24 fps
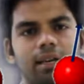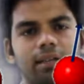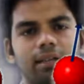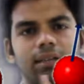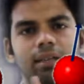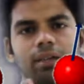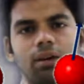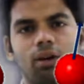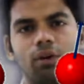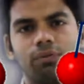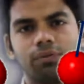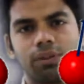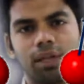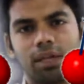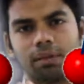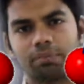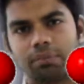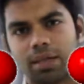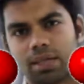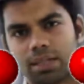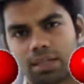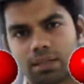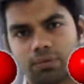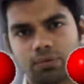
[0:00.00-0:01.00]
of the
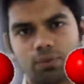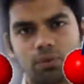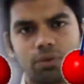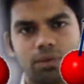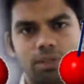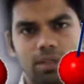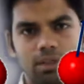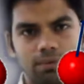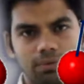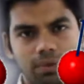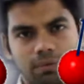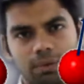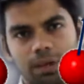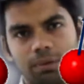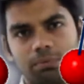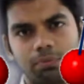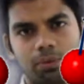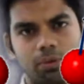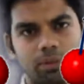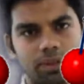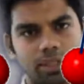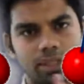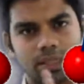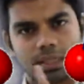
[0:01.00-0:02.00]
unbalanced forces. We will
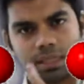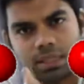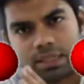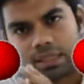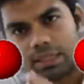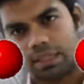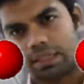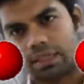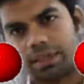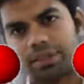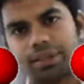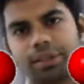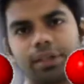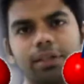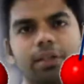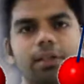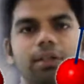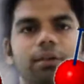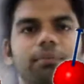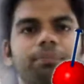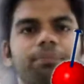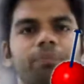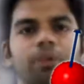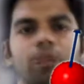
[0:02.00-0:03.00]
put this resultant
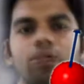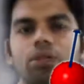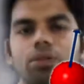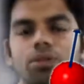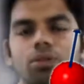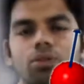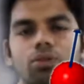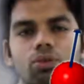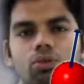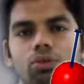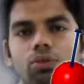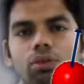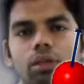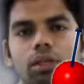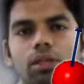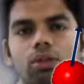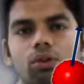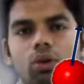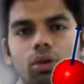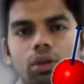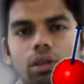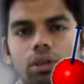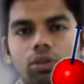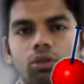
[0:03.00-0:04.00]
here. So in
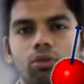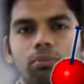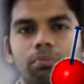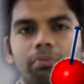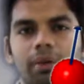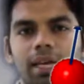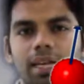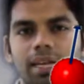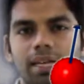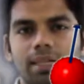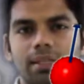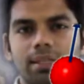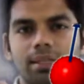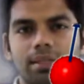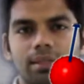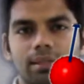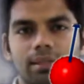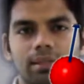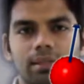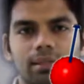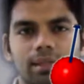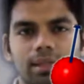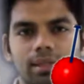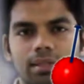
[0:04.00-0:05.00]
order to
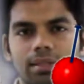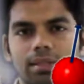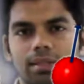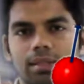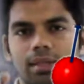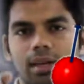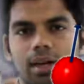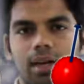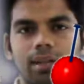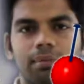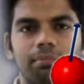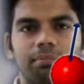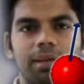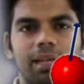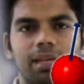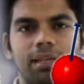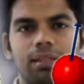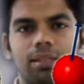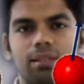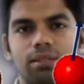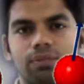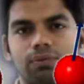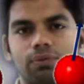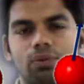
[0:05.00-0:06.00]
balance this
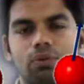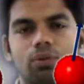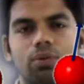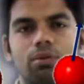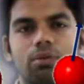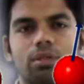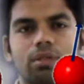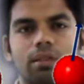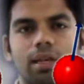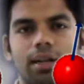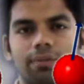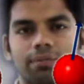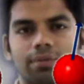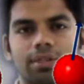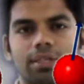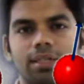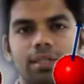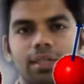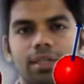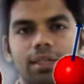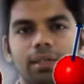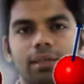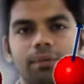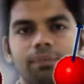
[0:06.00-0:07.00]
unbalanced force
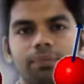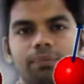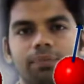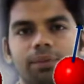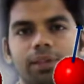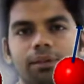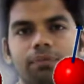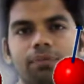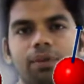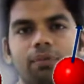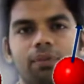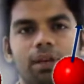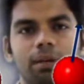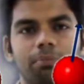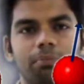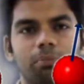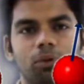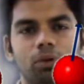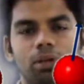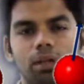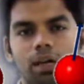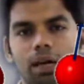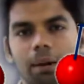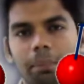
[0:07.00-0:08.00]
Fc, we will
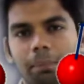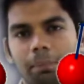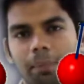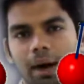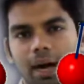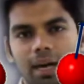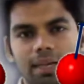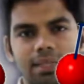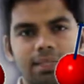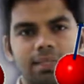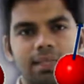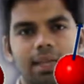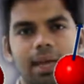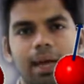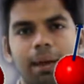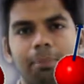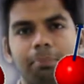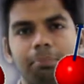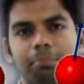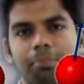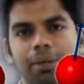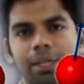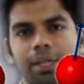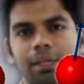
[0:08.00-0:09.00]
put a mass
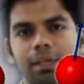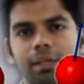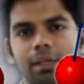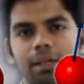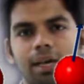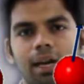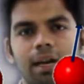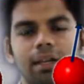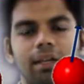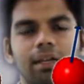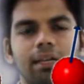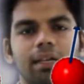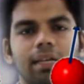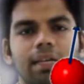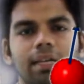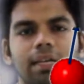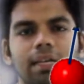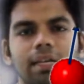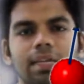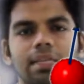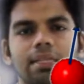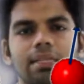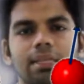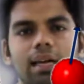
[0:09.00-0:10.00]
mb at a
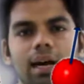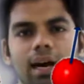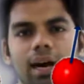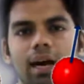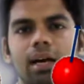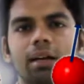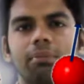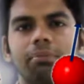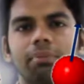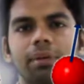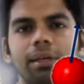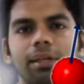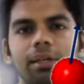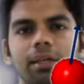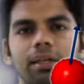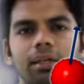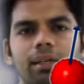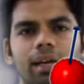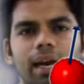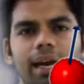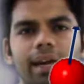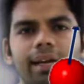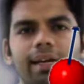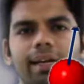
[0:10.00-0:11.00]
radius rb
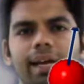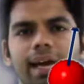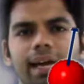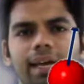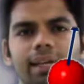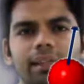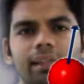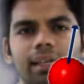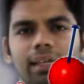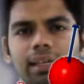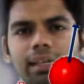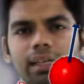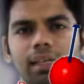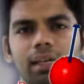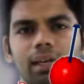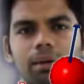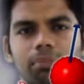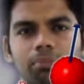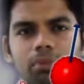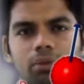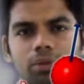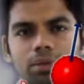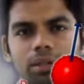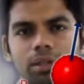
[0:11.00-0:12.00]
at diagonally
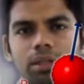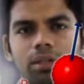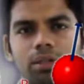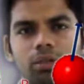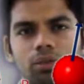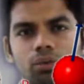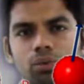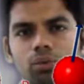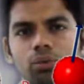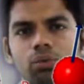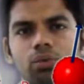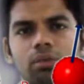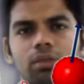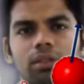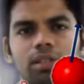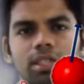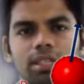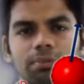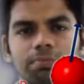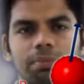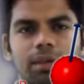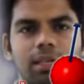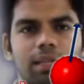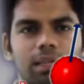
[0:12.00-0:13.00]
opposite to
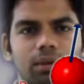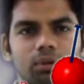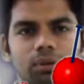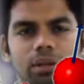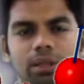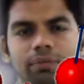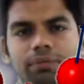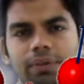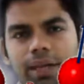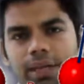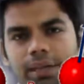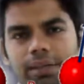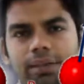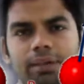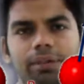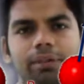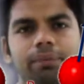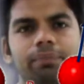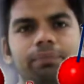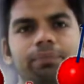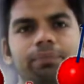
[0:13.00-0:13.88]
this particular vector.